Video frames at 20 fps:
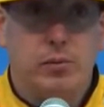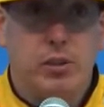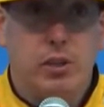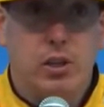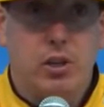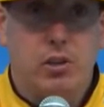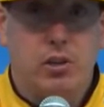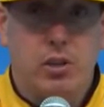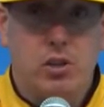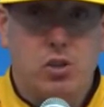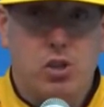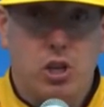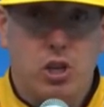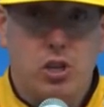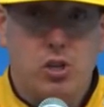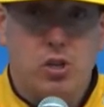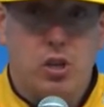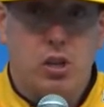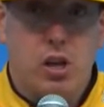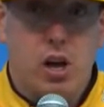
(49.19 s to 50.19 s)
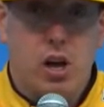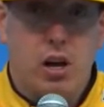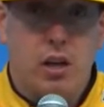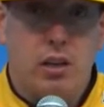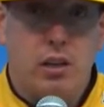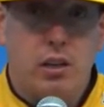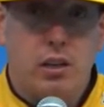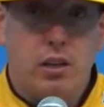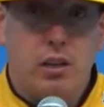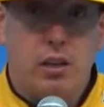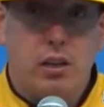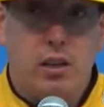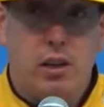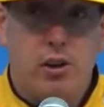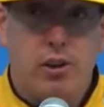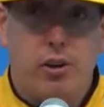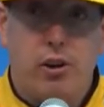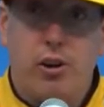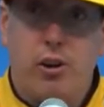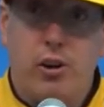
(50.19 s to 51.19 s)
you know, can change a lot
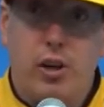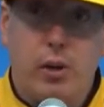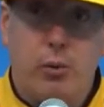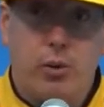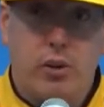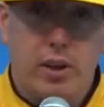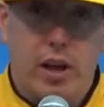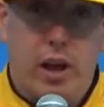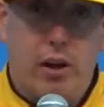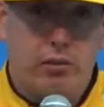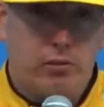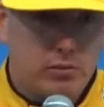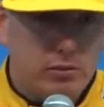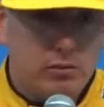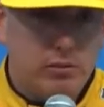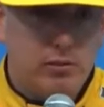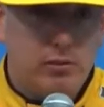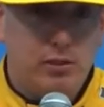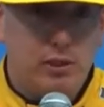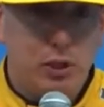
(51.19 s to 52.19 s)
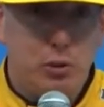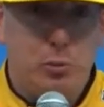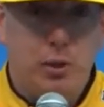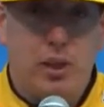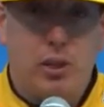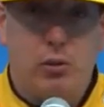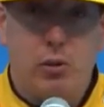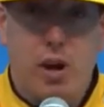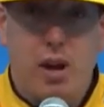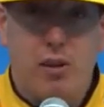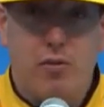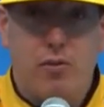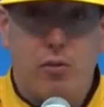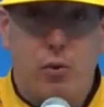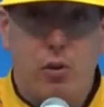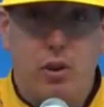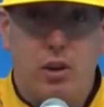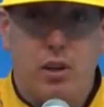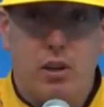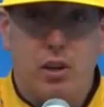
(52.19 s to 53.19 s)
in a hurry without you being ready
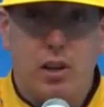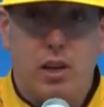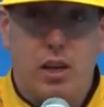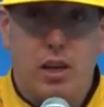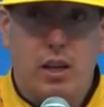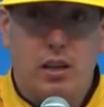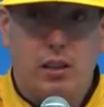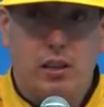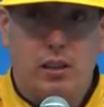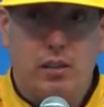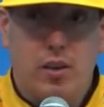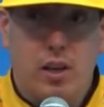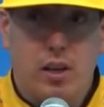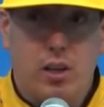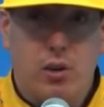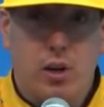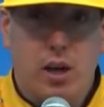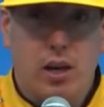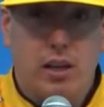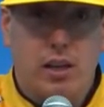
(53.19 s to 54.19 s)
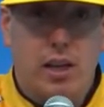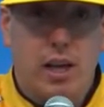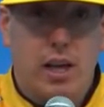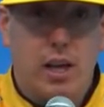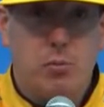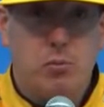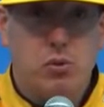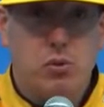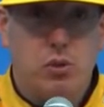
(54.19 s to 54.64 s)
for it, and can take you out of the game.